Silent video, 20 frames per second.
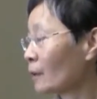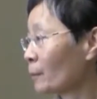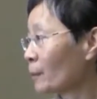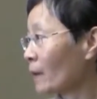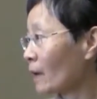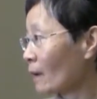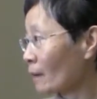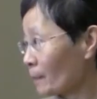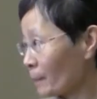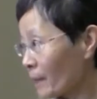
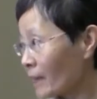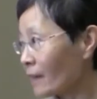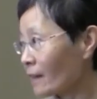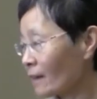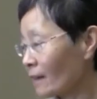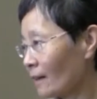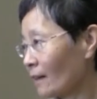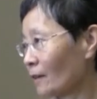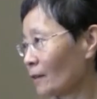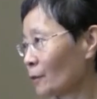the, at the
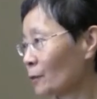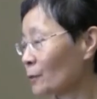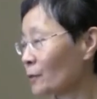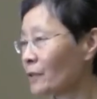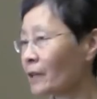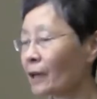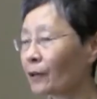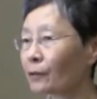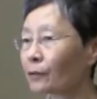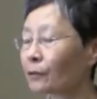beginning, at two,
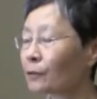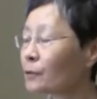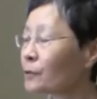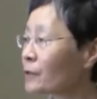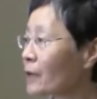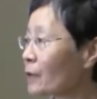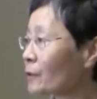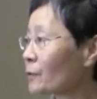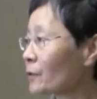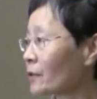two
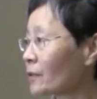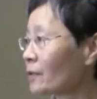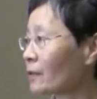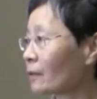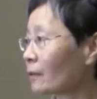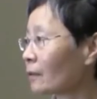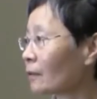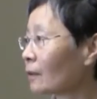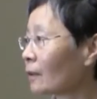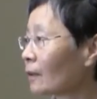
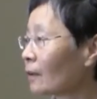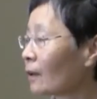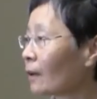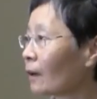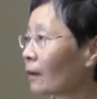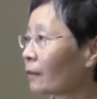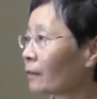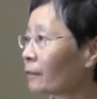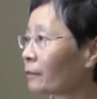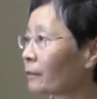centuries,
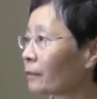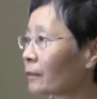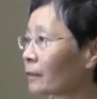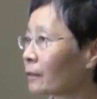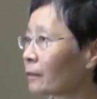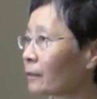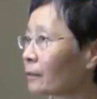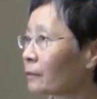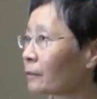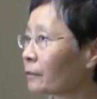uh, for
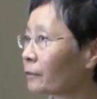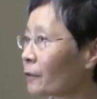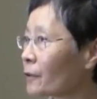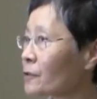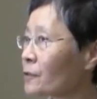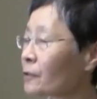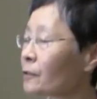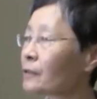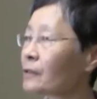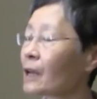the
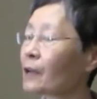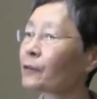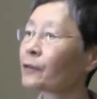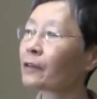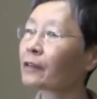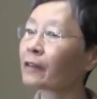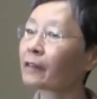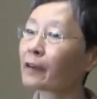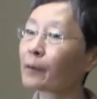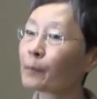first two
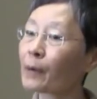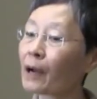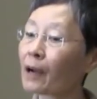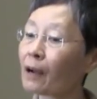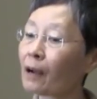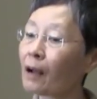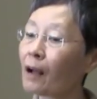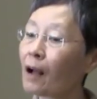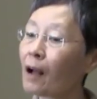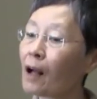centuries of the
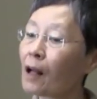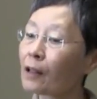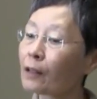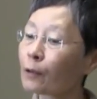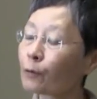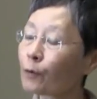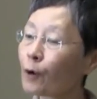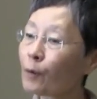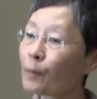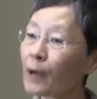empire,
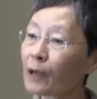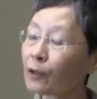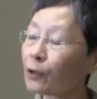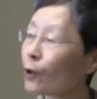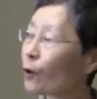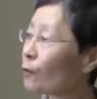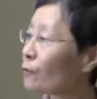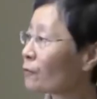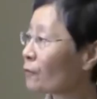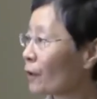the Rome had
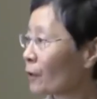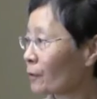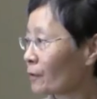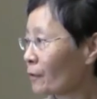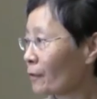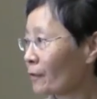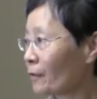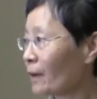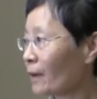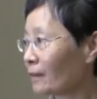no
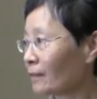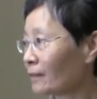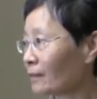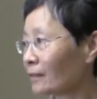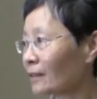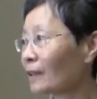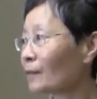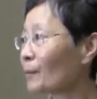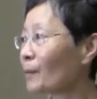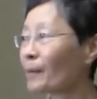foreign
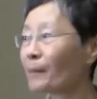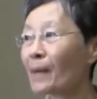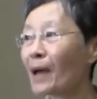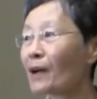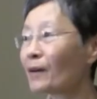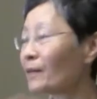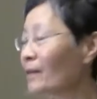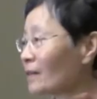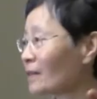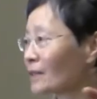threat. The
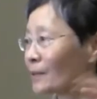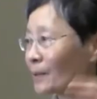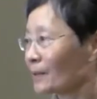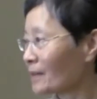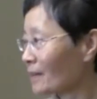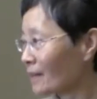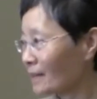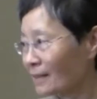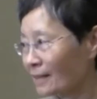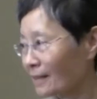barbarians were
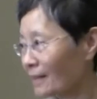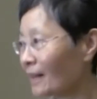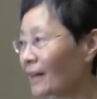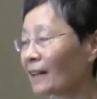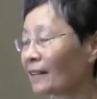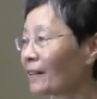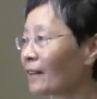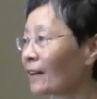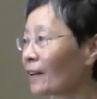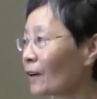just, mm-hmm. they
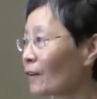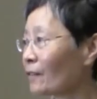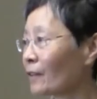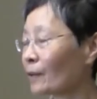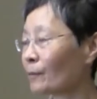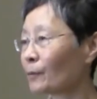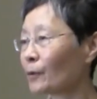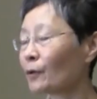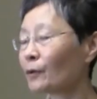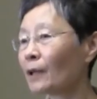can take care of them
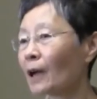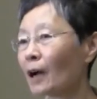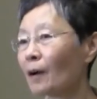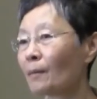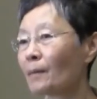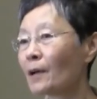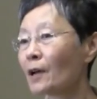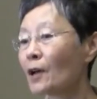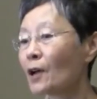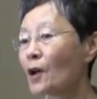in no
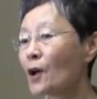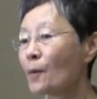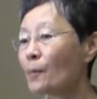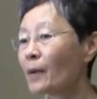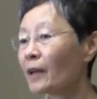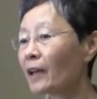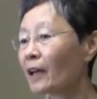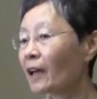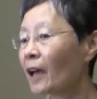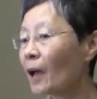time.
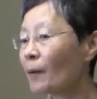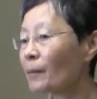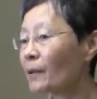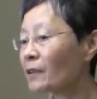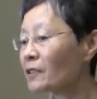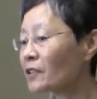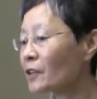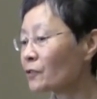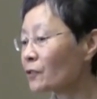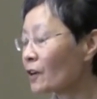But they
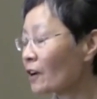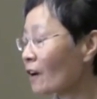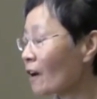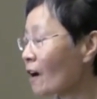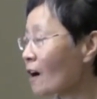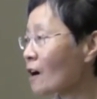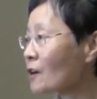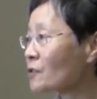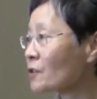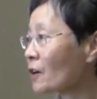kept such a
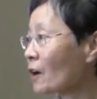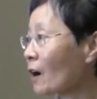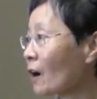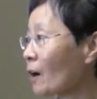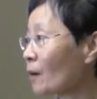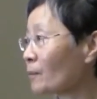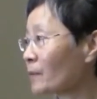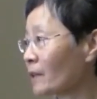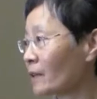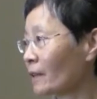large
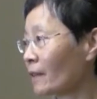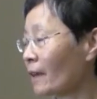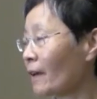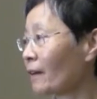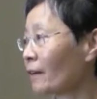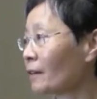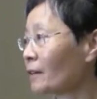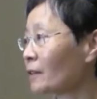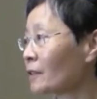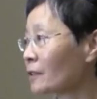army
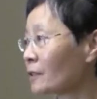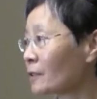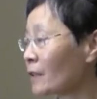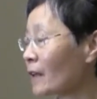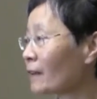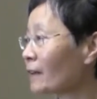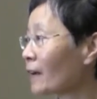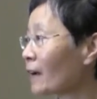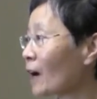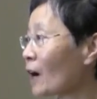there,
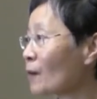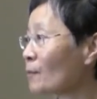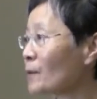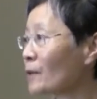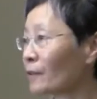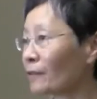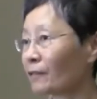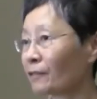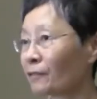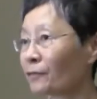standing
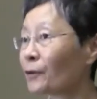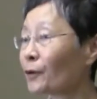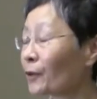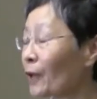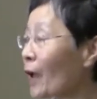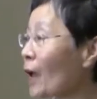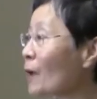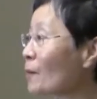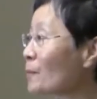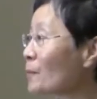army, for
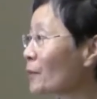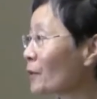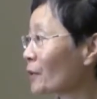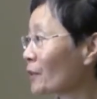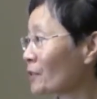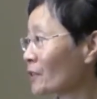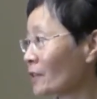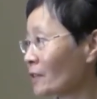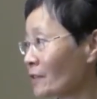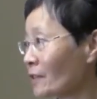the
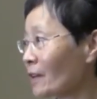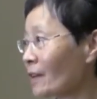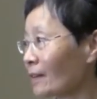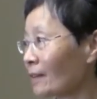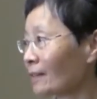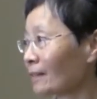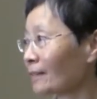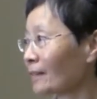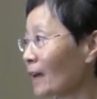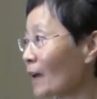emperor's
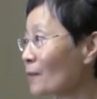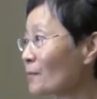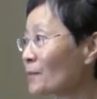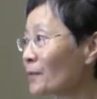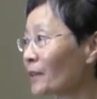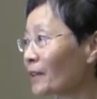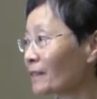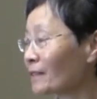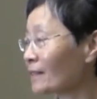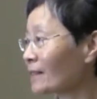sake, the
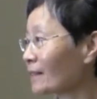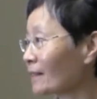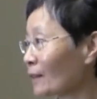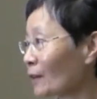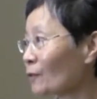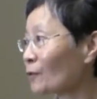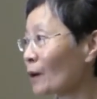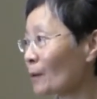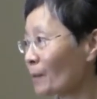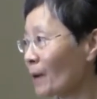emperor's,
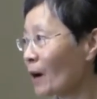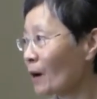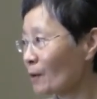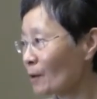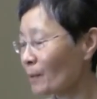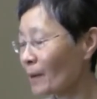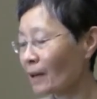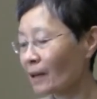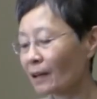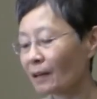the grand
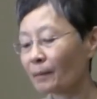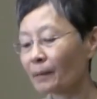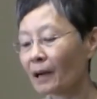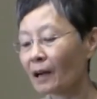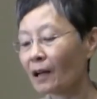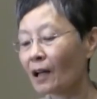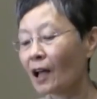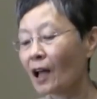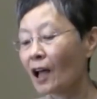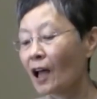power by the empire.